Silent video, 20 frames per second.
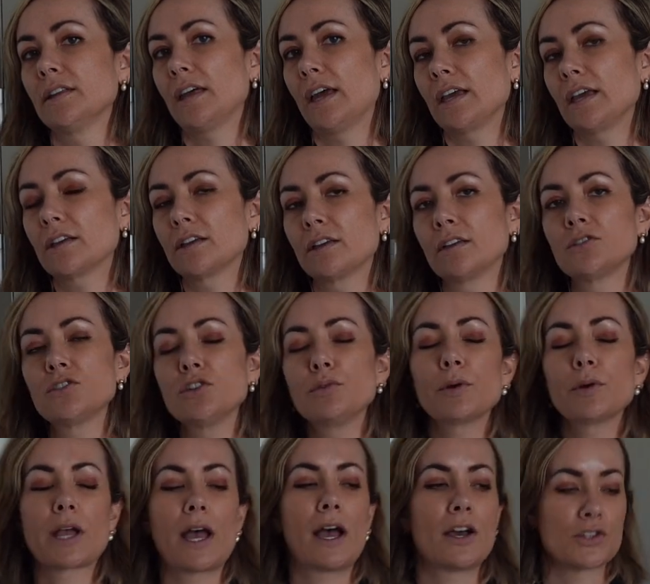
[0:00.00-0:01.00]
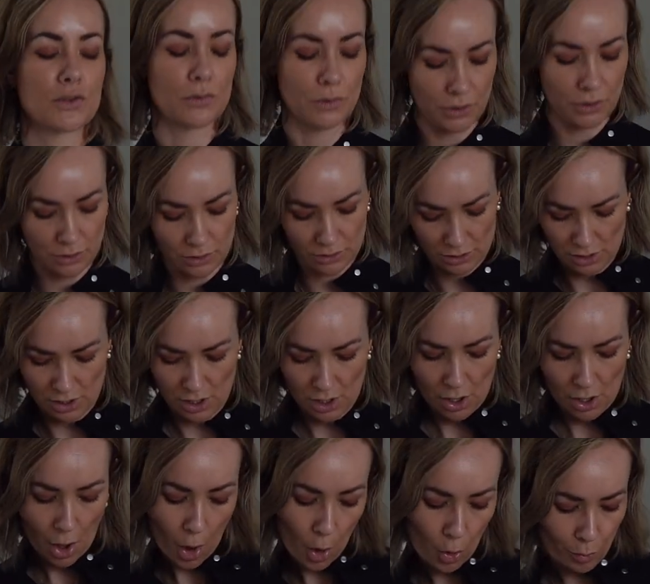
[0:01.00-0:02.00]
like super casual,
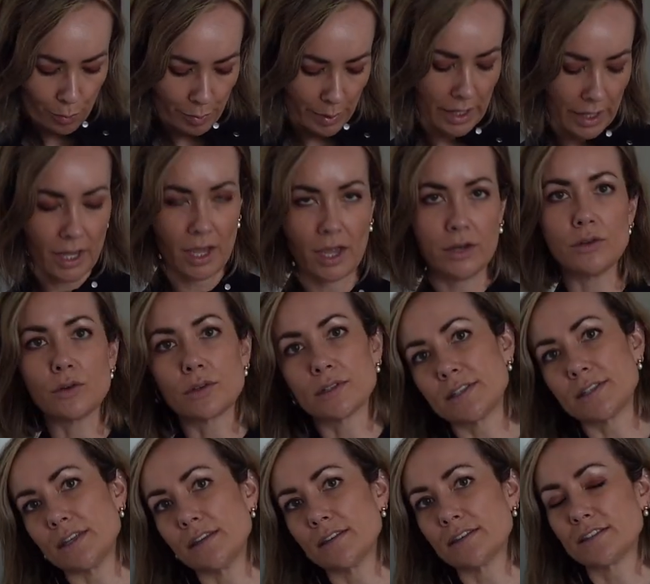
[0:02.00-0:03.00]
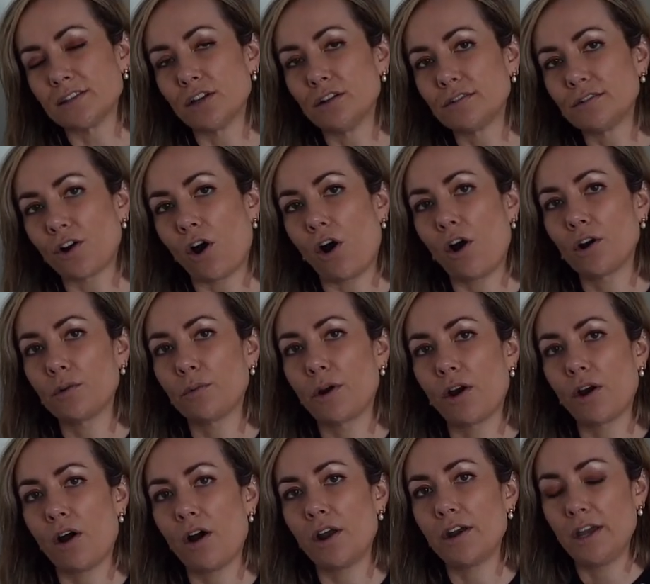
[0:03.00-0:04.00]
open, you can see the silver
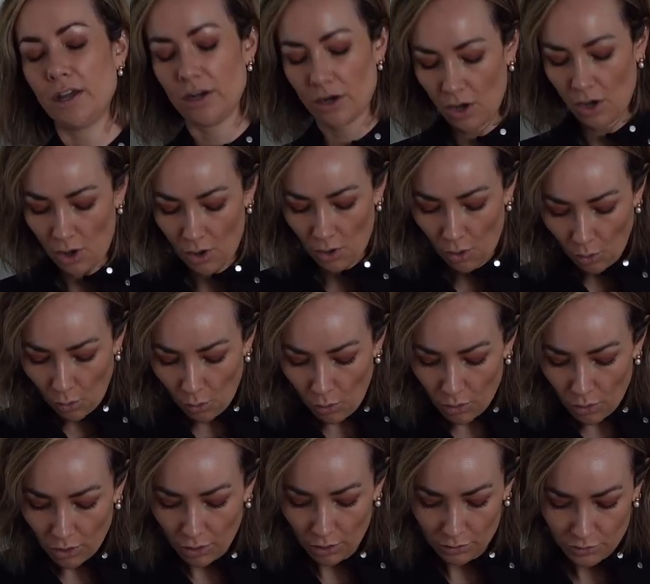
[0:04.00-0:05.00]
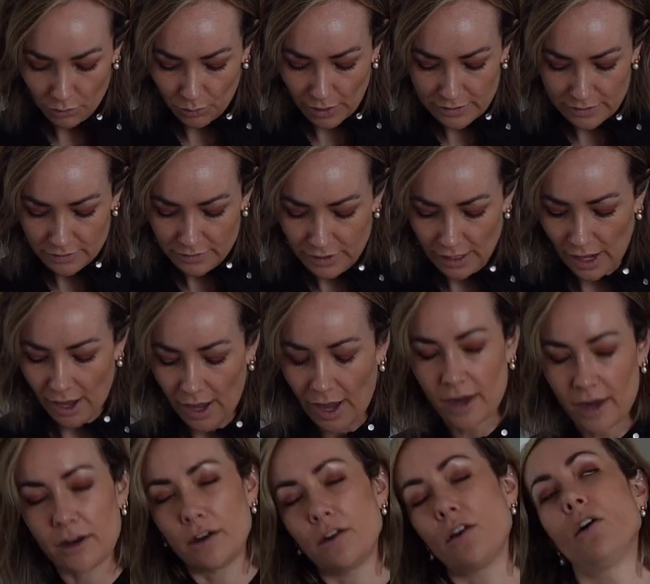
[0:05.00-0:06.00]
hardware on it. Or the way that they
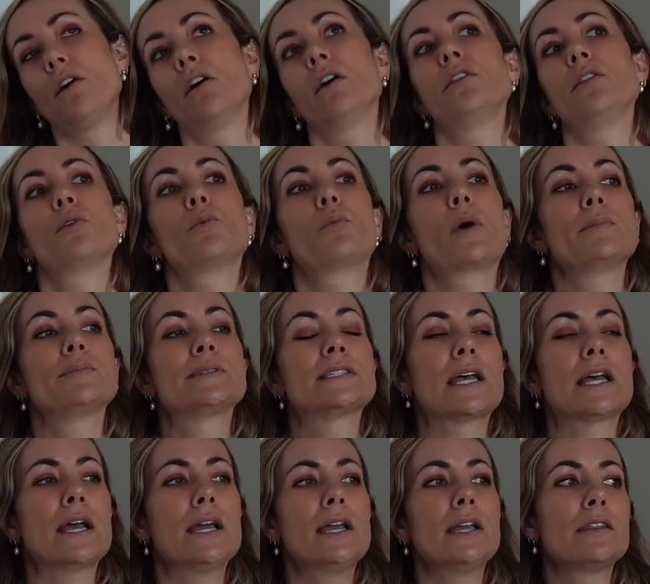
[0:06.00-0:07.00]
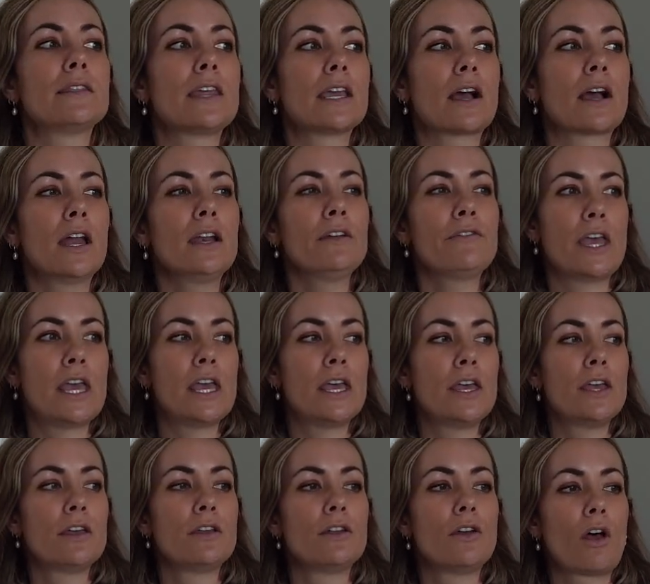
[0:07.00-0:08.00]
had it on the website, they kind of
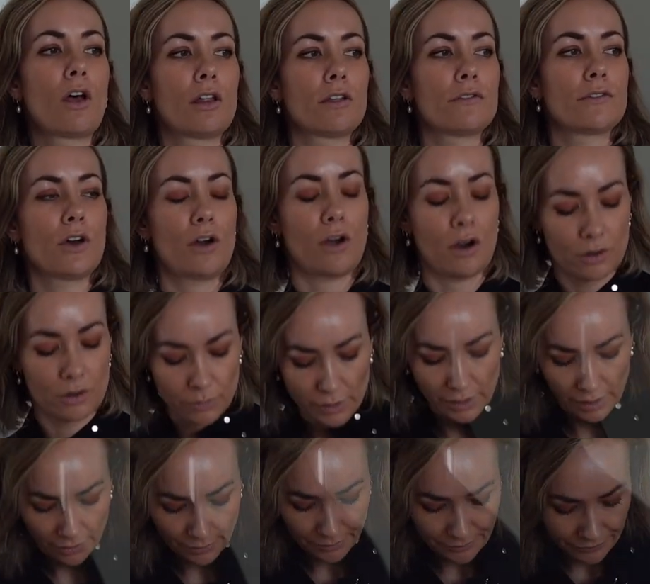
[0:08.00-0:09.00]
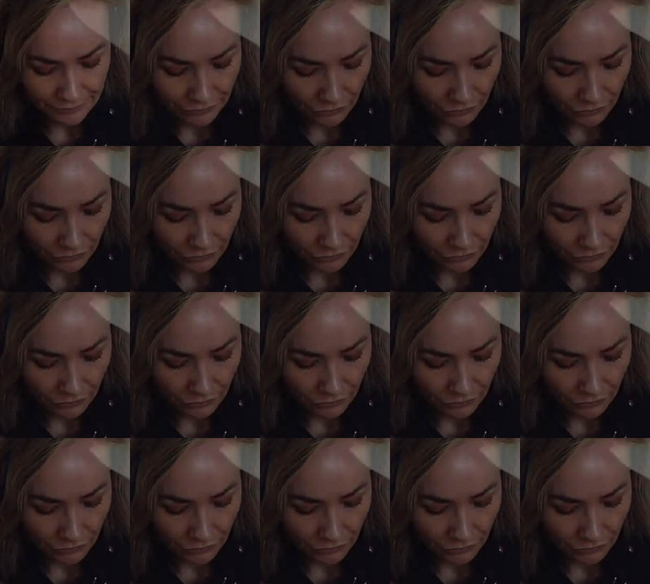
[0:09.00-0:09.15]
hid all of the hardware.